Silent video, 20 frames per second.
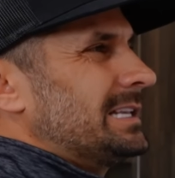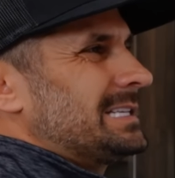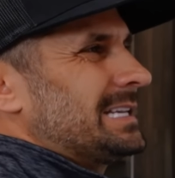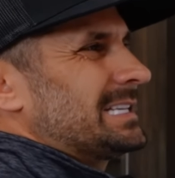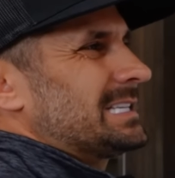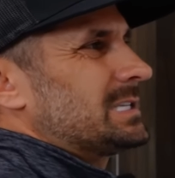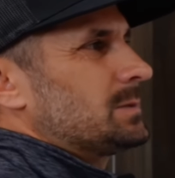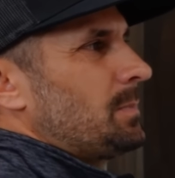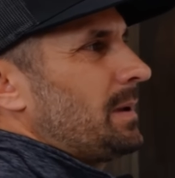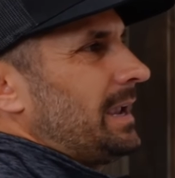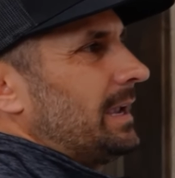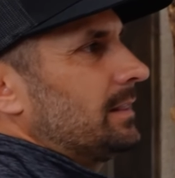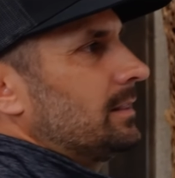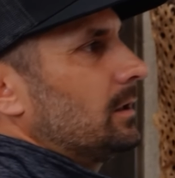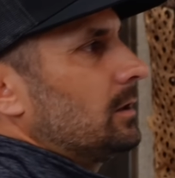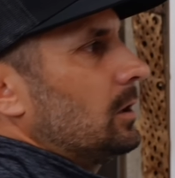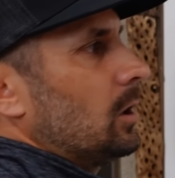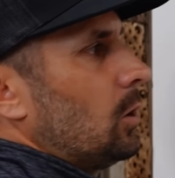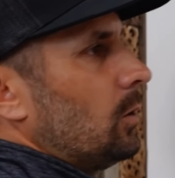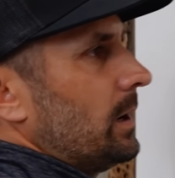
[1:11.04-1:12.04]
is expand
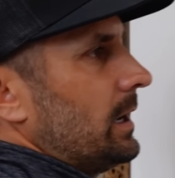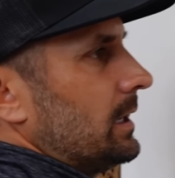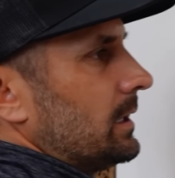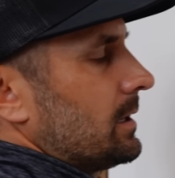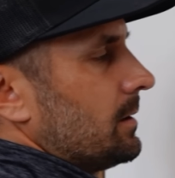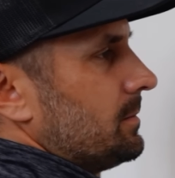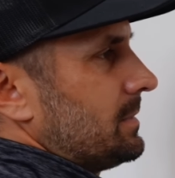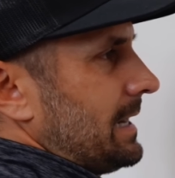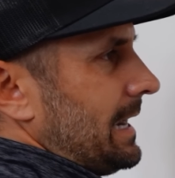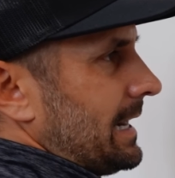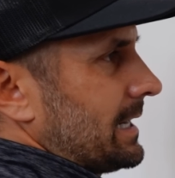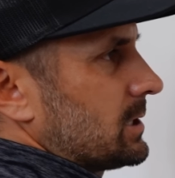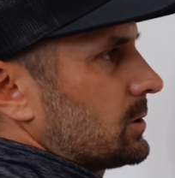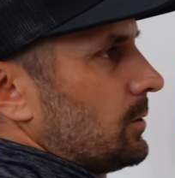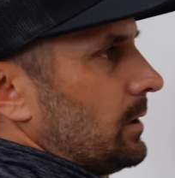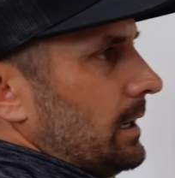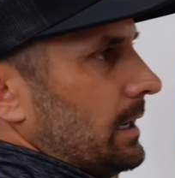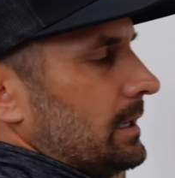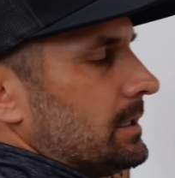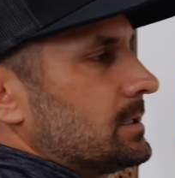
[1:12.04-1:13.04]
the low income tax
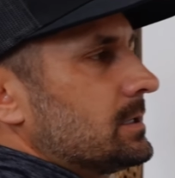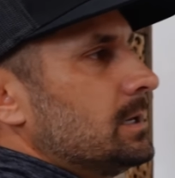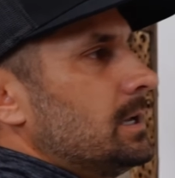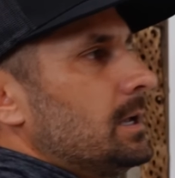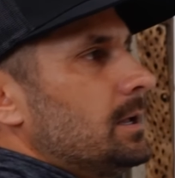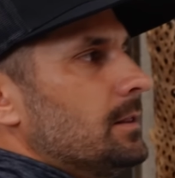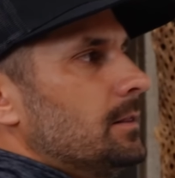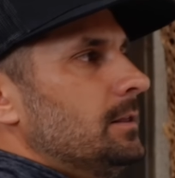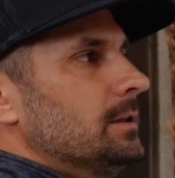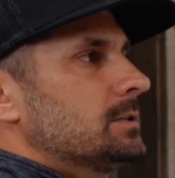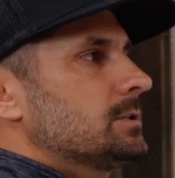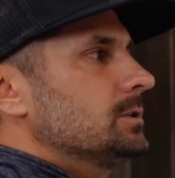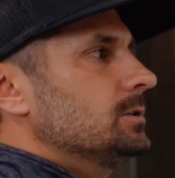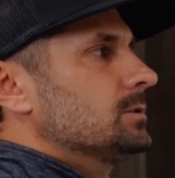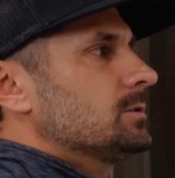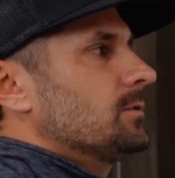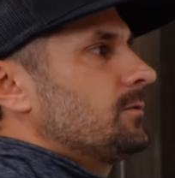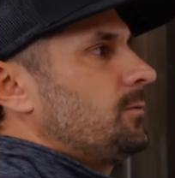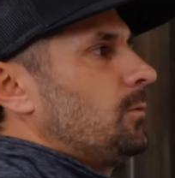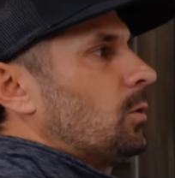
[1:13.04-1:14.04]
credits. This
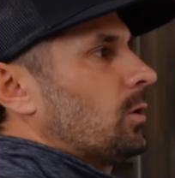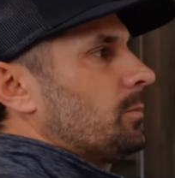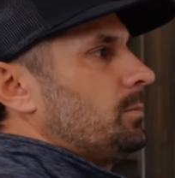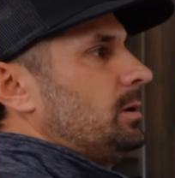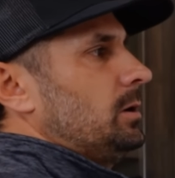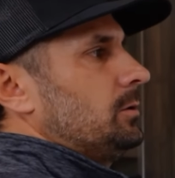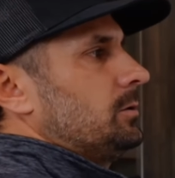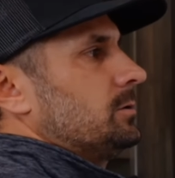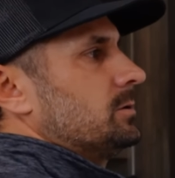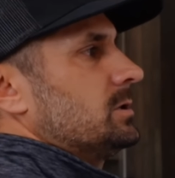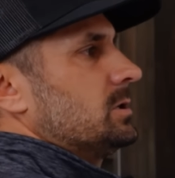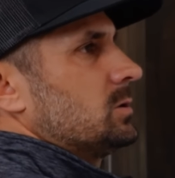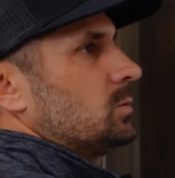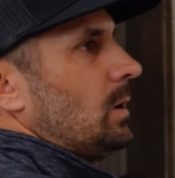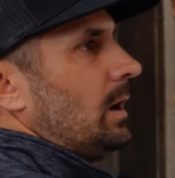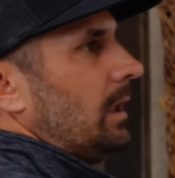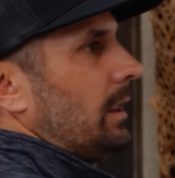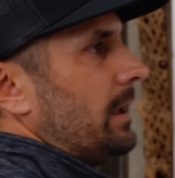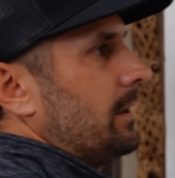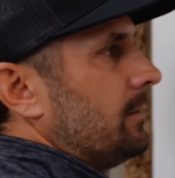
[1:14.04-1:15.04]
is for builders as
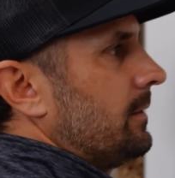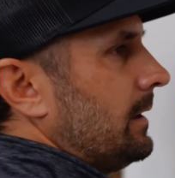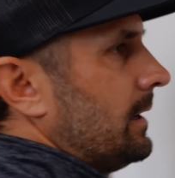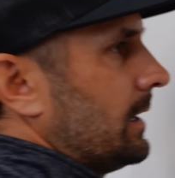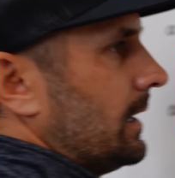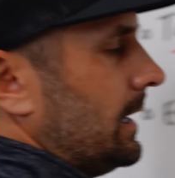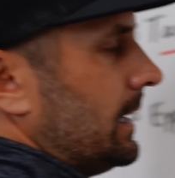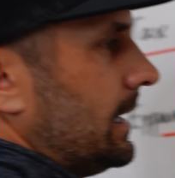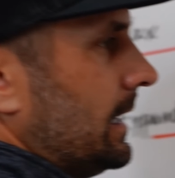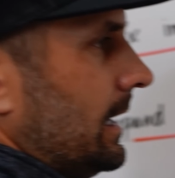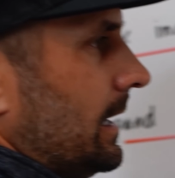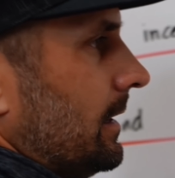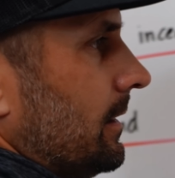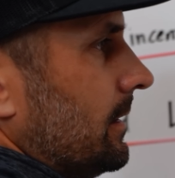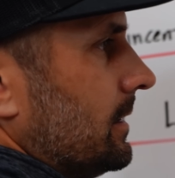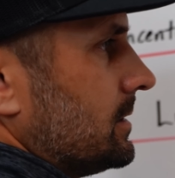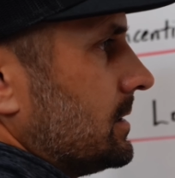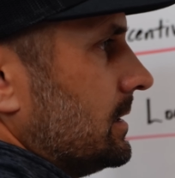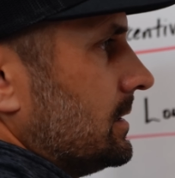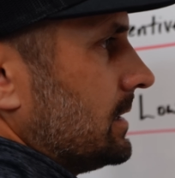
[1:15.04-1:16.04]
well. I think, again,
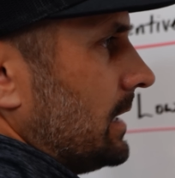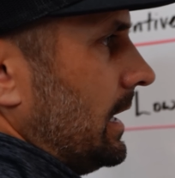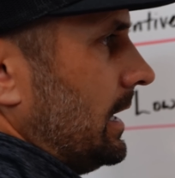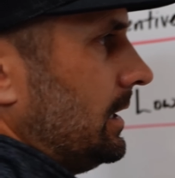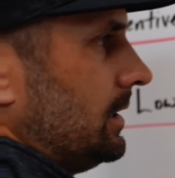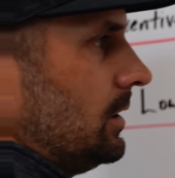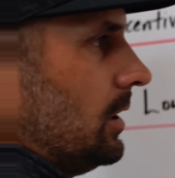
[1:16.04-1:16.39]
this is a